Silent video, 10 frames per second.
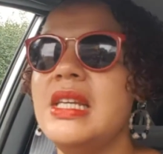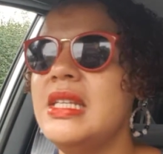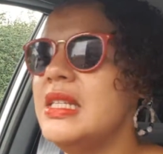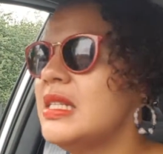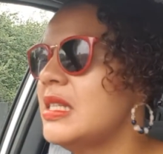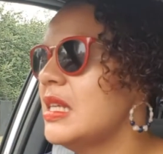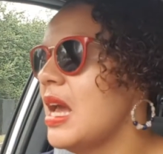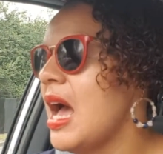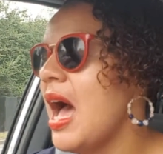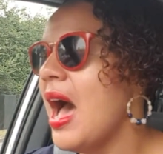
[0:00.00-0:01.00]
is
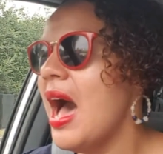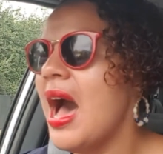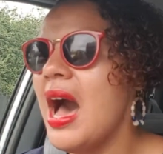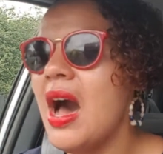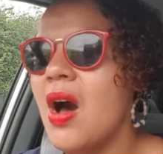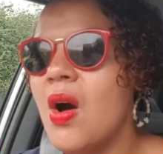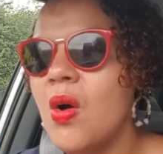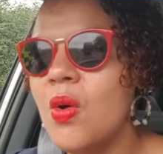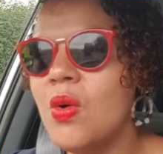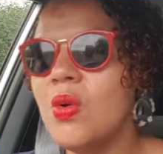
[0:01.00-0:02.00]

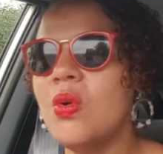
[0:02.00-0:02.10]
how,